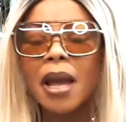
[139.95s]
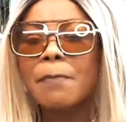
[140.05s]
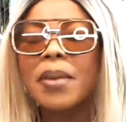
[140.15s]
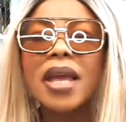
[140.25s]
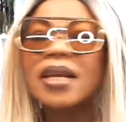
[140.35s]

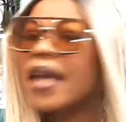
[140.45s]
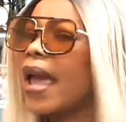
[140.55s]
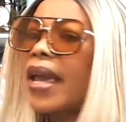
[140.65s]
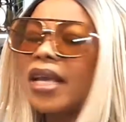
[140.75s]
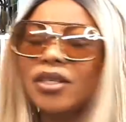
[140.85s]
Being
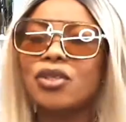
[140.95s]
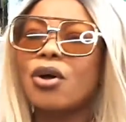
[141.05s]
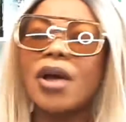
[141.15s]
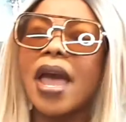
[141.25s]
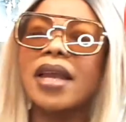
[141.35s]
gay is
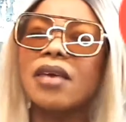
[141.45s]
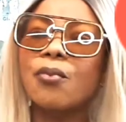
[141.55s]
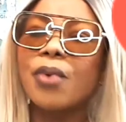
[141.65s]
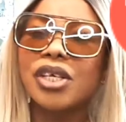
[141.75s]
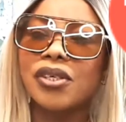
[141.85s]
not any
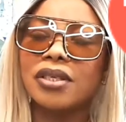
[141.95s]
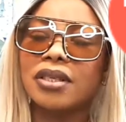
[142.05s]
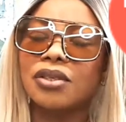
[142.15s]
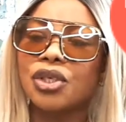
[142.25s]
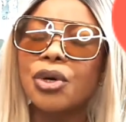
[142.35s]
witches
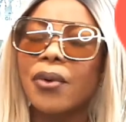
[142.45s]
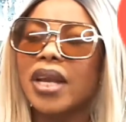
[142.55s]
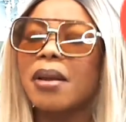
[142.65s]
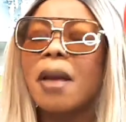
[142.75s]
doing.